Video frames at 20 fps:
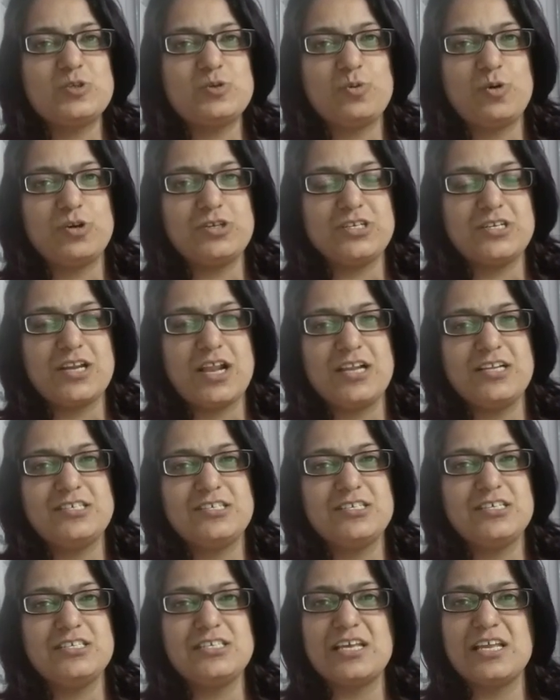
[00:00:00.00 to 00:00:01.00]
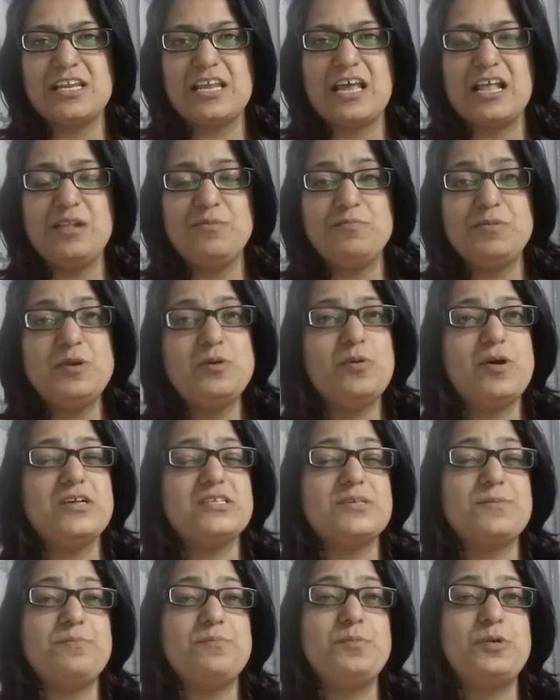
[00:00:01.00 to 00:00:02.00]
SWOT analysis can help you
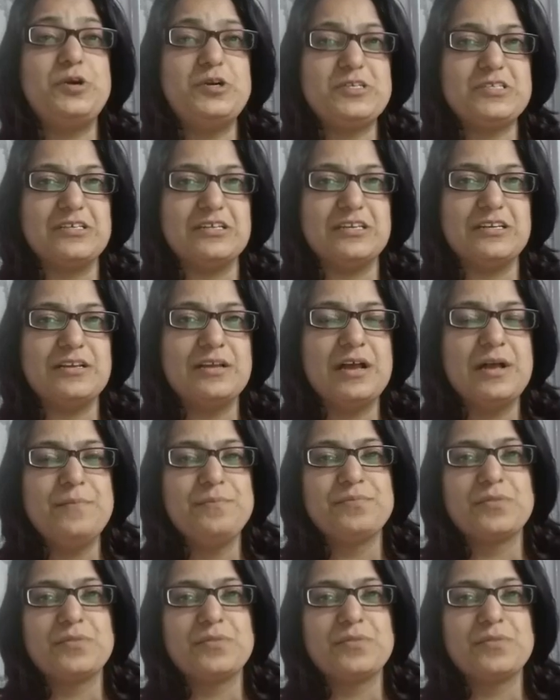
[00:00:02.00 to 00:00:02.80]
as a person